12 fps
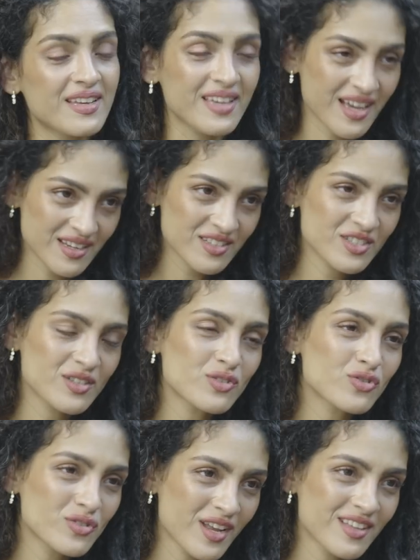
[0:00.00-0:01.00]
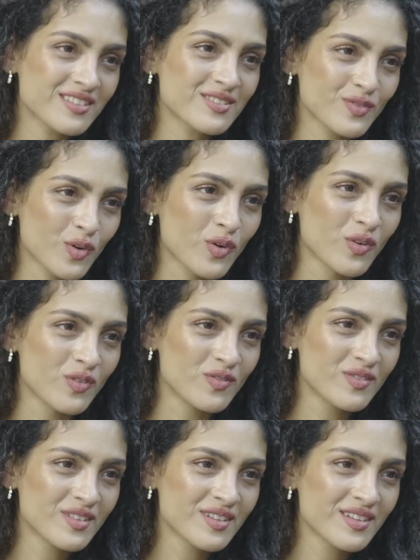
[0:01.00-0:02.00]
Yeah, she used to dance
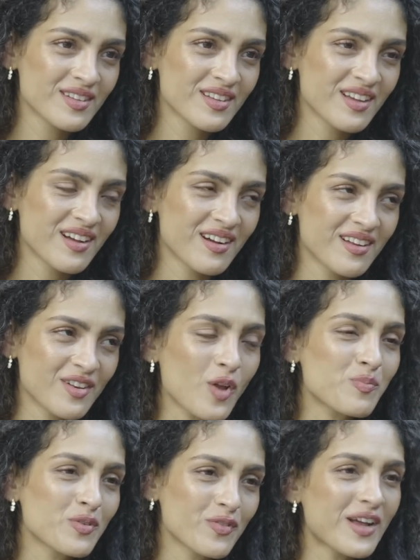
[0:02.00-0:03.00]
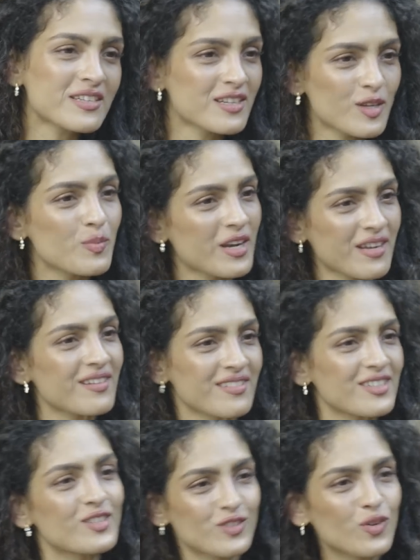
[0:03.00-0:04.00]
not professionally, but
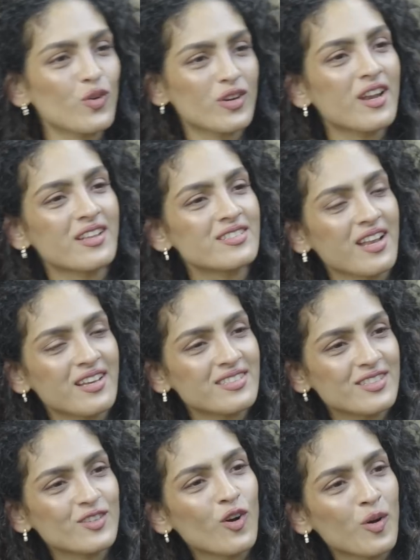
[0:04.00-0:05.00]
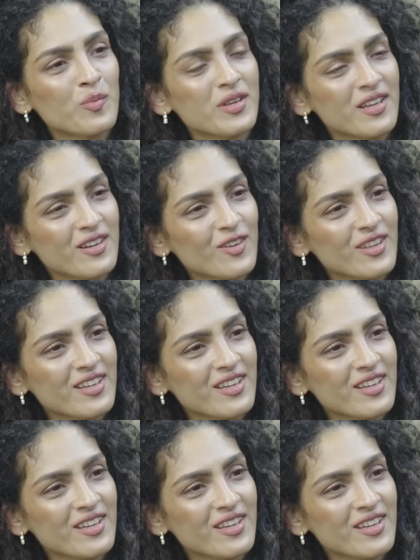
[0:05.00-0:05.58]
she used to go to dance class as a hobby.